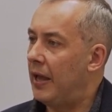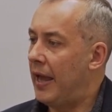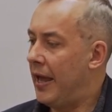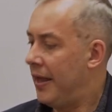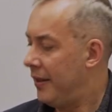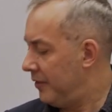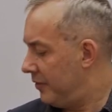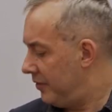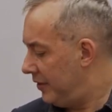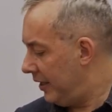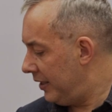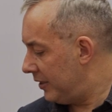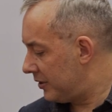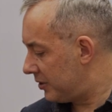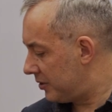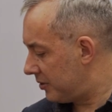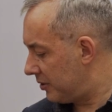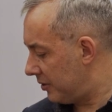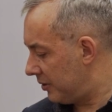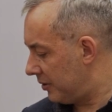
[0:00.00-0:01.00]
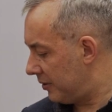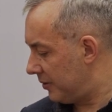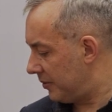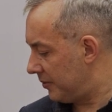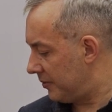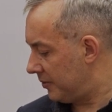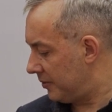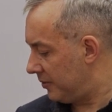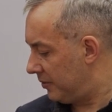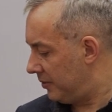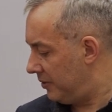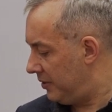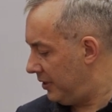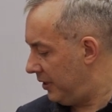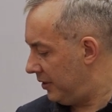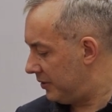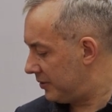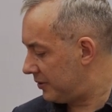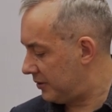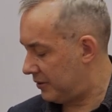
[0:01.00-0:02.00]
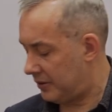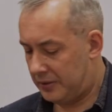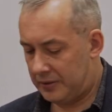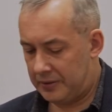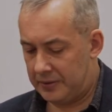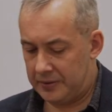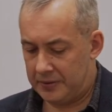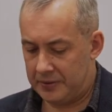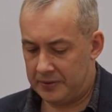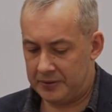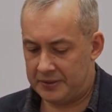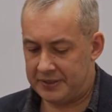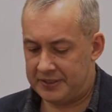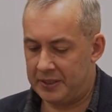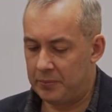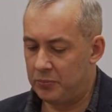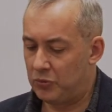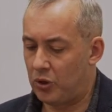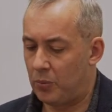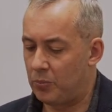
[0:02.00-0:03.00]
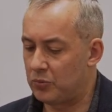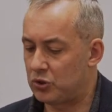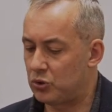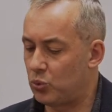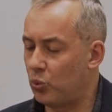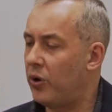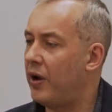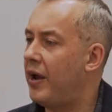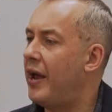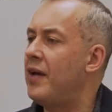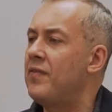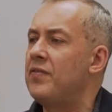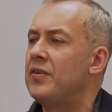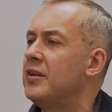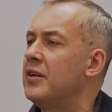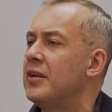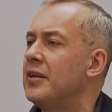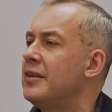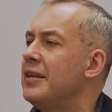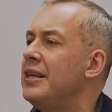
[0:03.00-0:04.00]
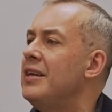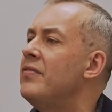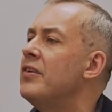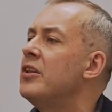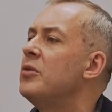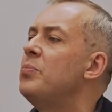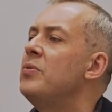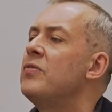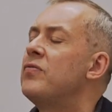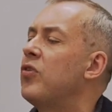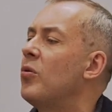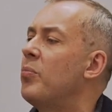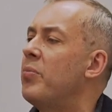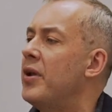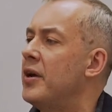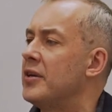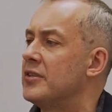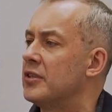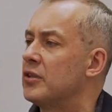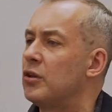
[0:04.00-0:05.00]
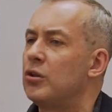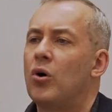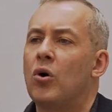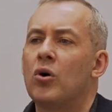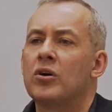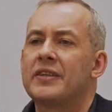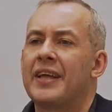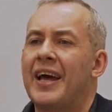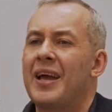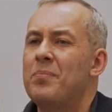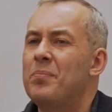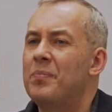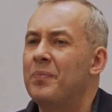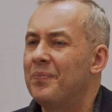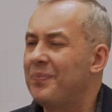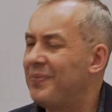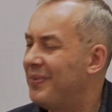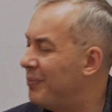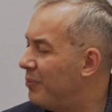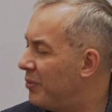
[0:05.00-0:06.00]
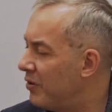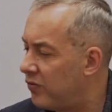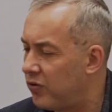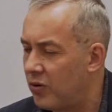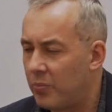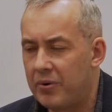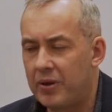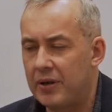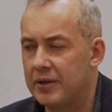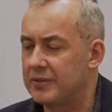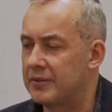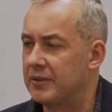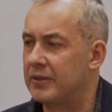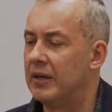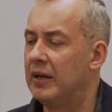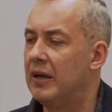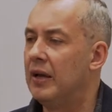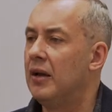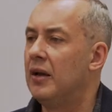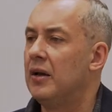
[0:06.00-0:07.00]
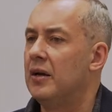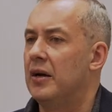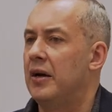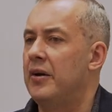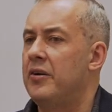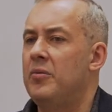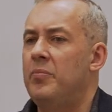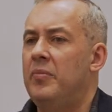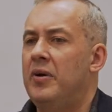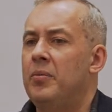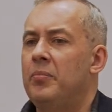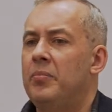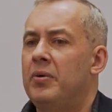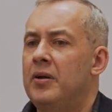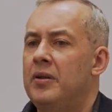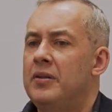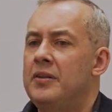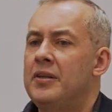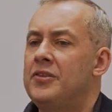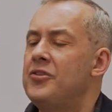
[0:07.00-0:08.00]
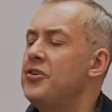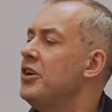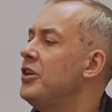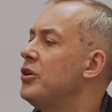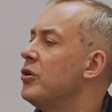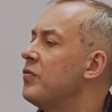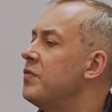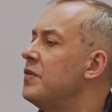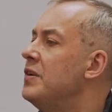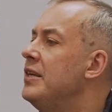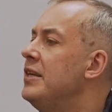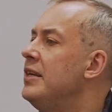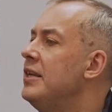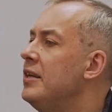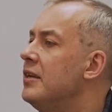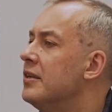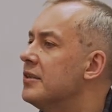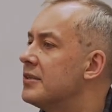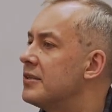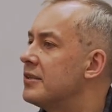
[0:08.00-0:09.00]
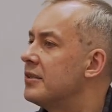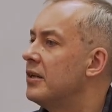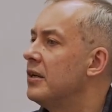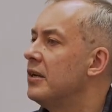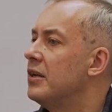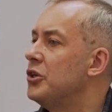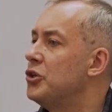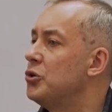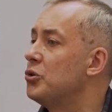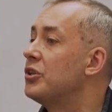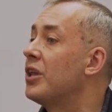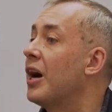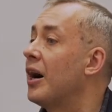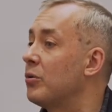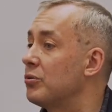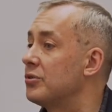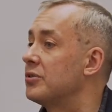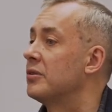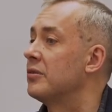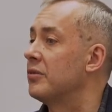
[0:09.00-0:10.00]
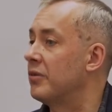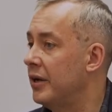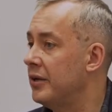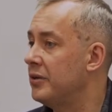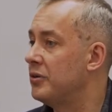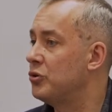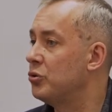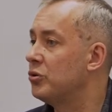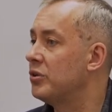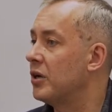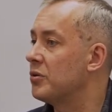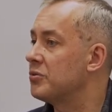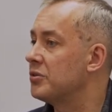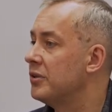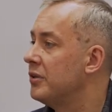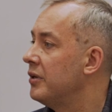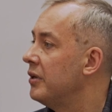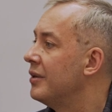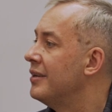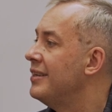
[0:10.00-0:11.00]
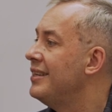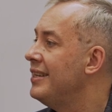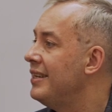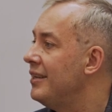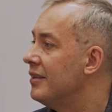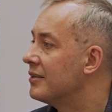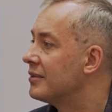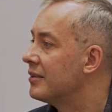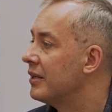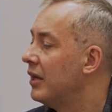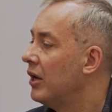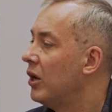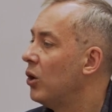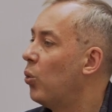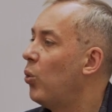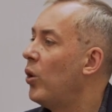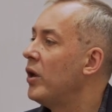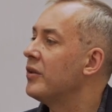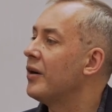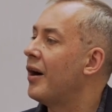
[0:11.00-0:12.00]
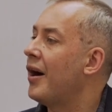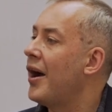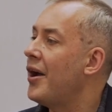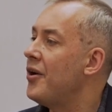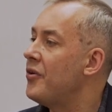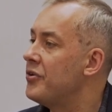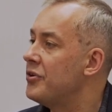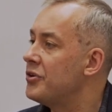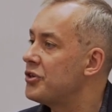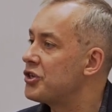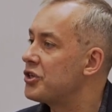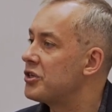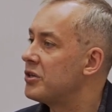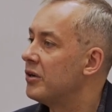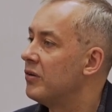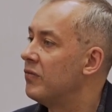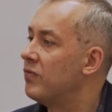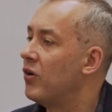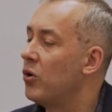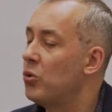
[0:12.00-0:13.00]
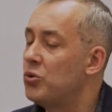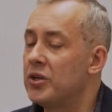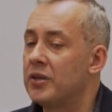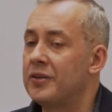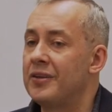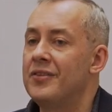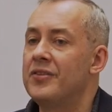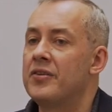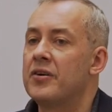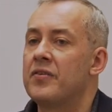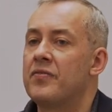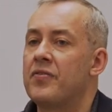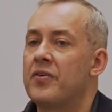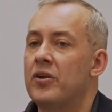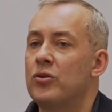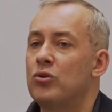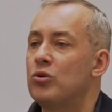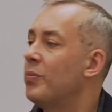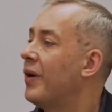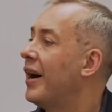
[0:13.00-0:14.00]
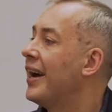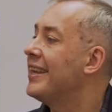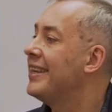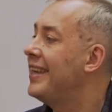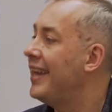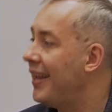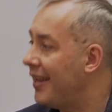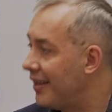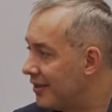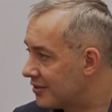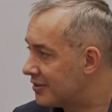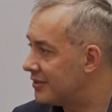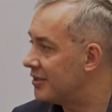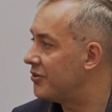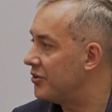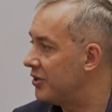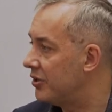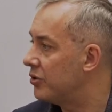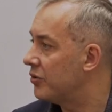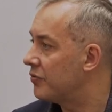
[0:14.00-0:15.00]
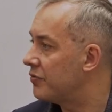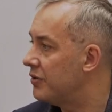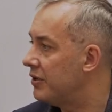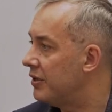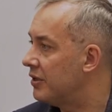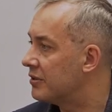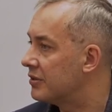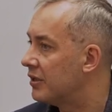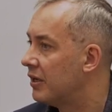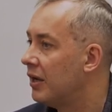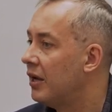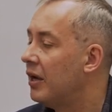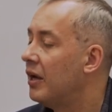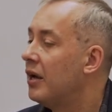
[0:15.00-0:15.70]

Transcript: And these, uh, these uh, symptoms were evident even before Brexit, long time before Brexit. I remember the Treaty of Nice, 2000, right? 2000, Nice, when Irish voted in the referendum against the Treaty of Nice.